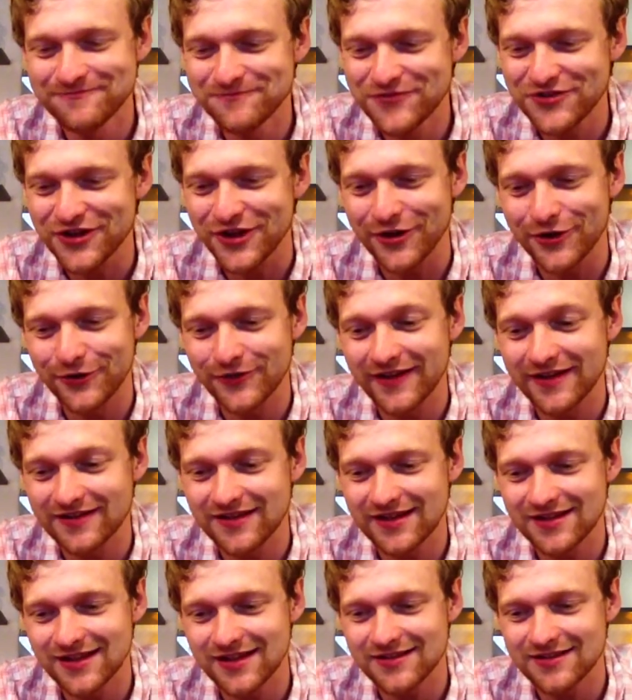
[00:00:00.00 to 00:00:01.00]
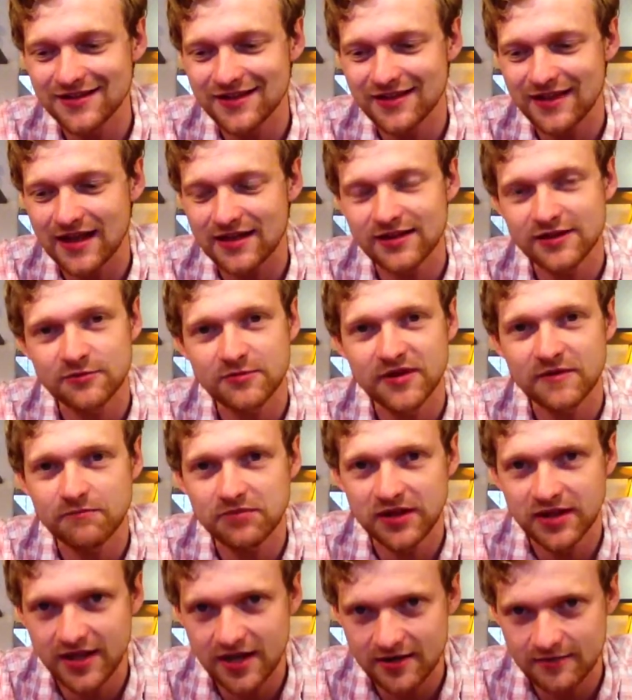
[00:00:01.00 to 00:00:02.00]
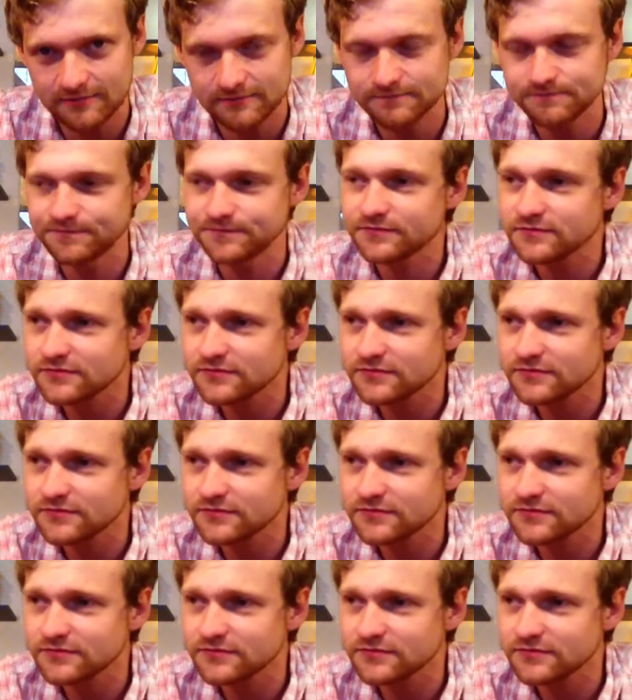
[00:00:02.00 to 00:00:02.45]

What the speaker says: So there's that little bit of plum,